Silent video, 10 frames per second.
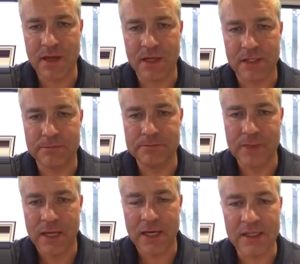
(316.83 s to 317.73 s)
I
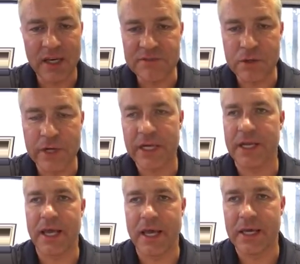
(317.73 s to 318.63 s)
love doing
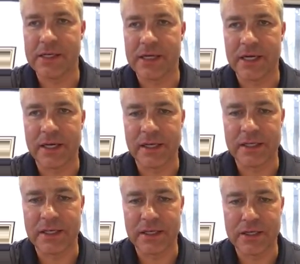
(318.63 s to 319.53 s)
it, and
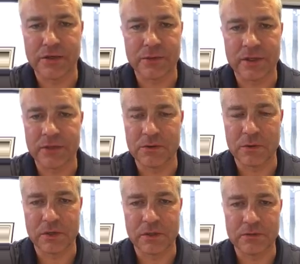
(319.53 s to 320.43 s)
you know,
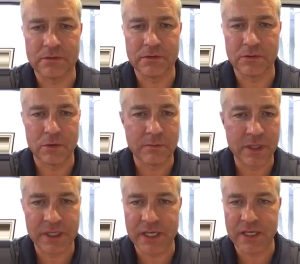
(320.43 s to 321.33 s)
we're
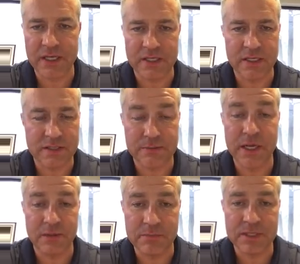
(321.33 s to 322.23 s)
building it. It's
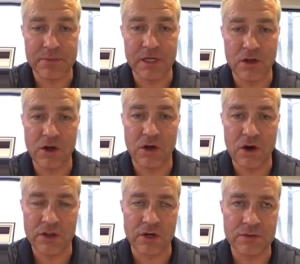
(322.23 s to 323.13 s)
been a long
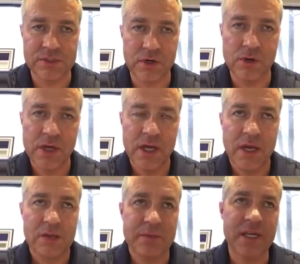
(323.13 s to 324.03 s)
haul though. So,
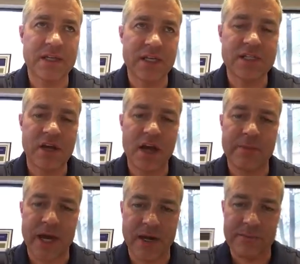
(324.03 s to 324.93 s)
but let's talk
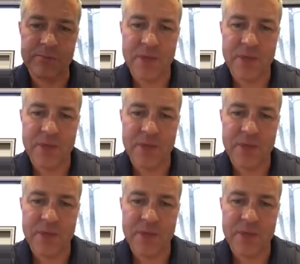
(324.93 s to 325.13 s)
about it.